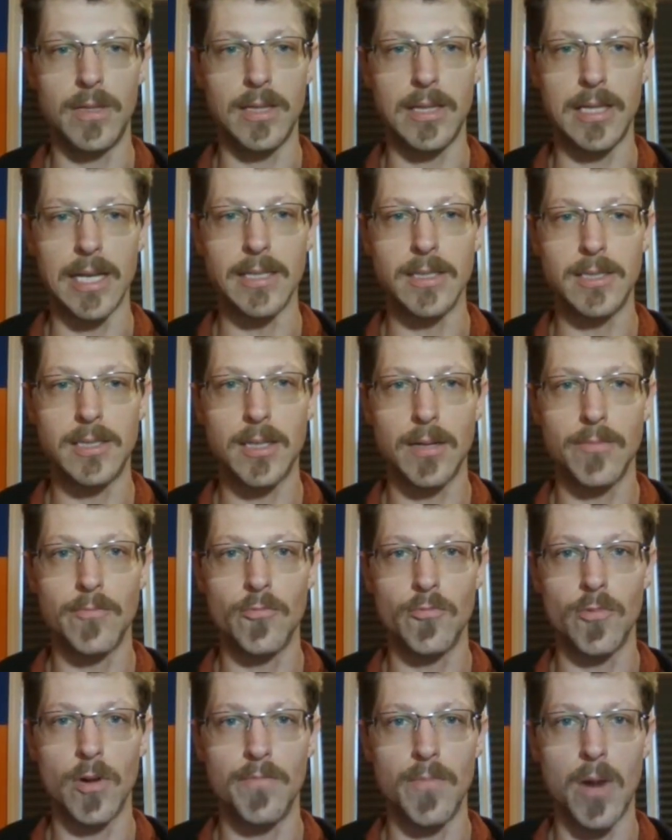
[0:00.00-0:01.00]
did
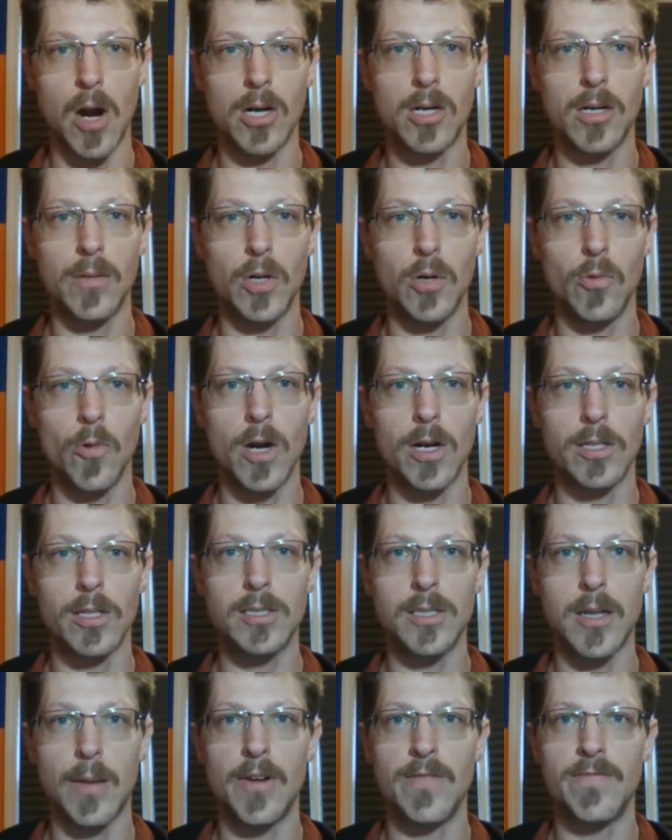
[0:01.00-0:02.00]
some remarkable work.
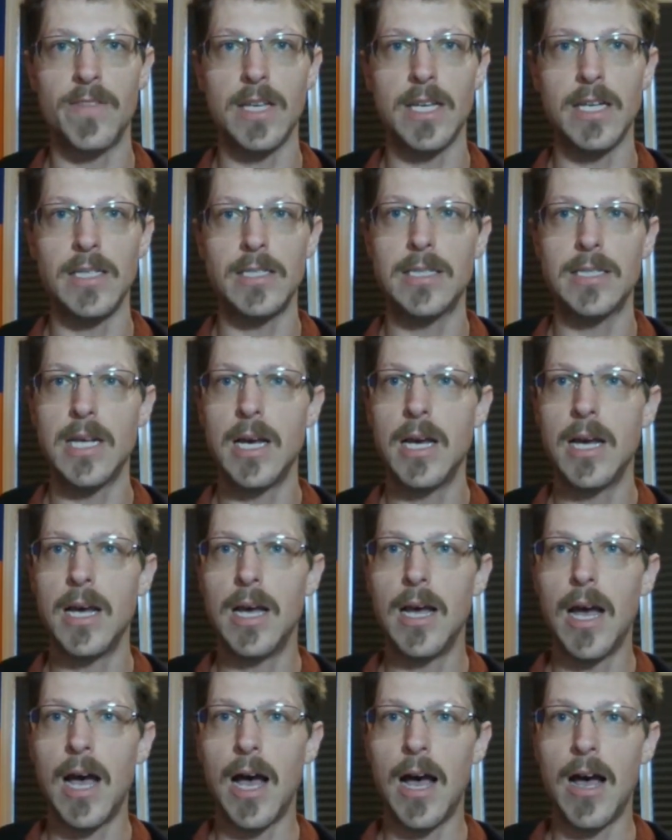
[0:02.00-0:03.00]
Some of these
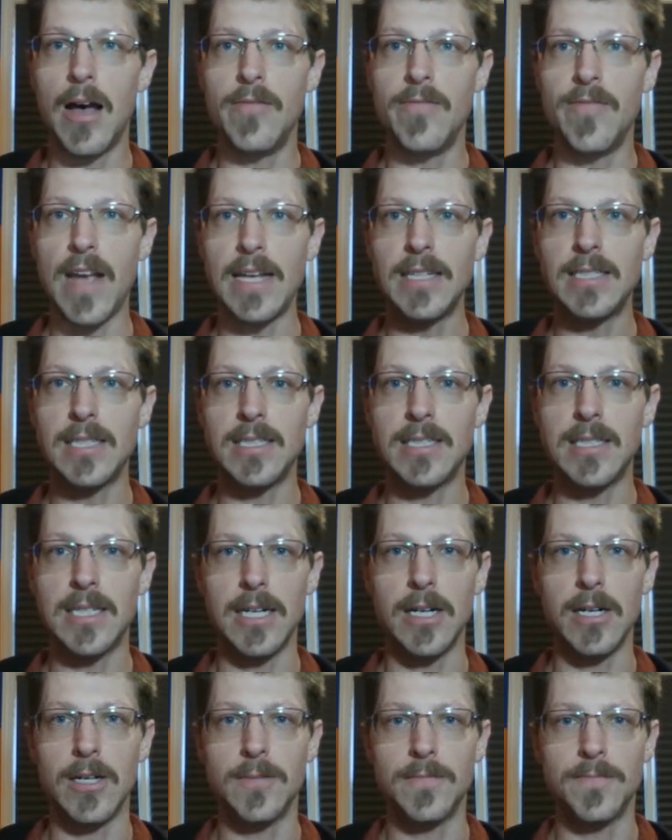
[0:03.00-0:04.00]
vases
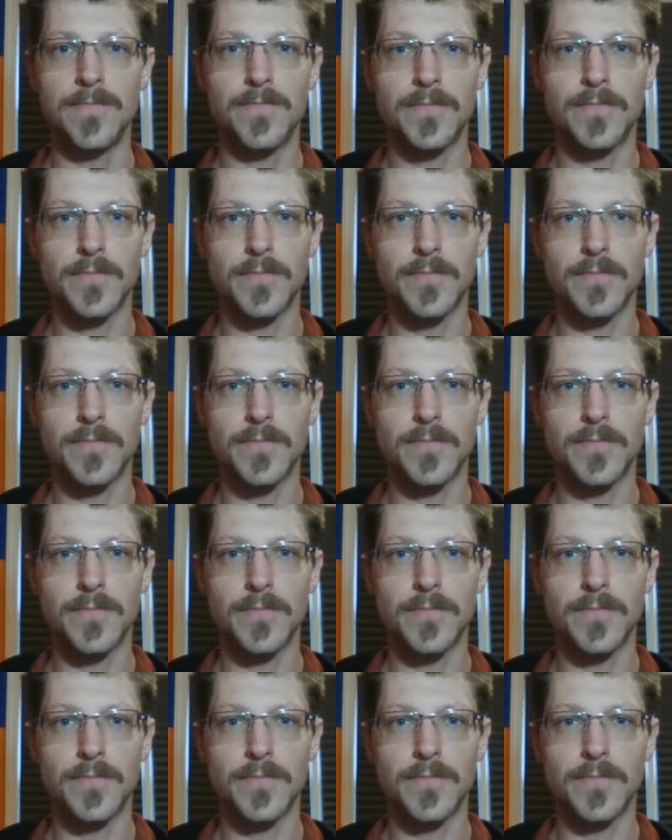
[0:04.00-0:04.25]
here,